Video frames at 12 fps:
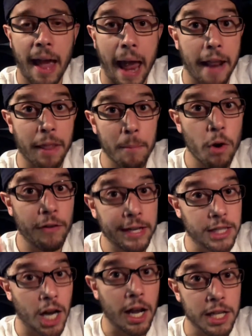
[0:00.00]
And the movie
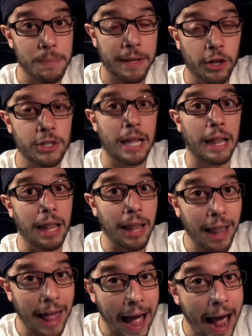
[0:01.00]
does, man. There's a
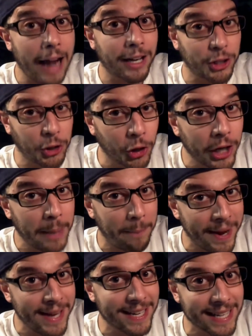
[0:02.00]
lot of
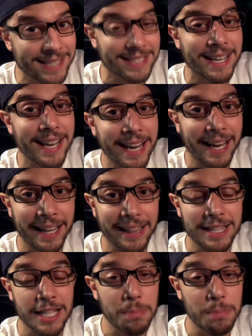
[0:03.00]
creepiness in the,